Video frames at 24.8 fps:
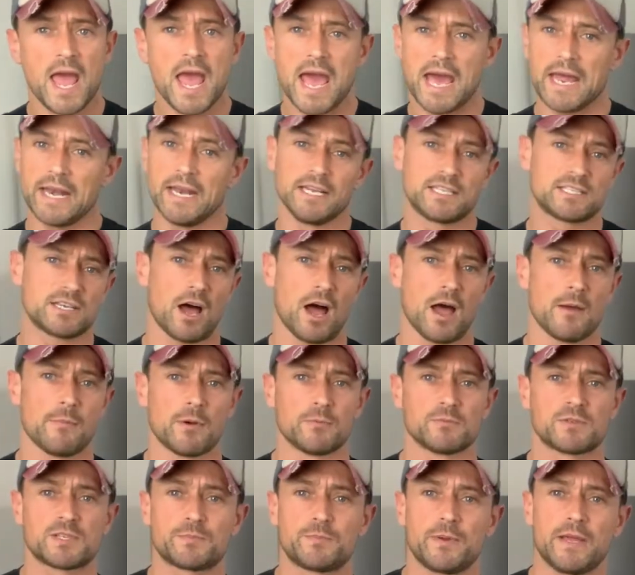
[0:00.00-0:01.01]
Anytime
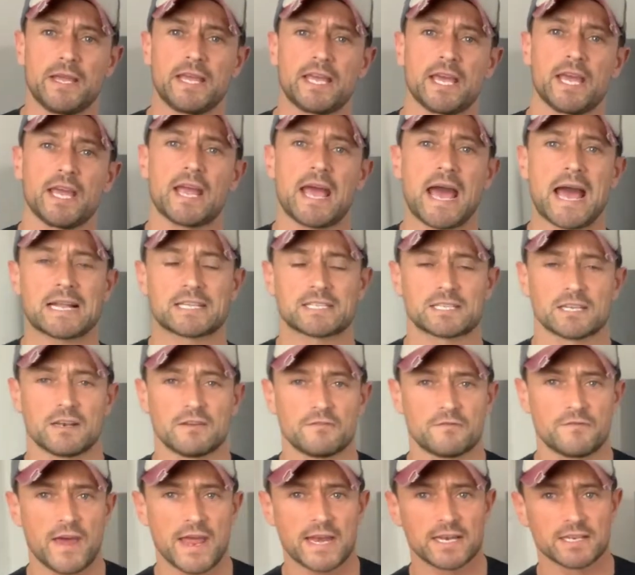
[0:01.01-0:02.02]
I'm speaking at an
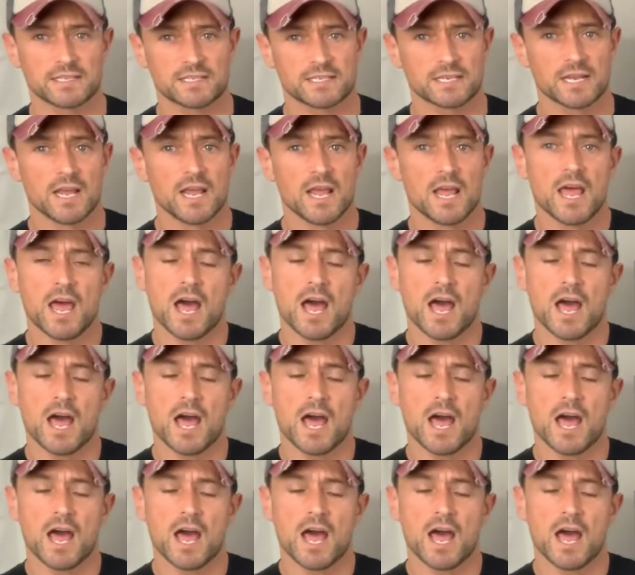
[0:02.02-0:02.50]
event,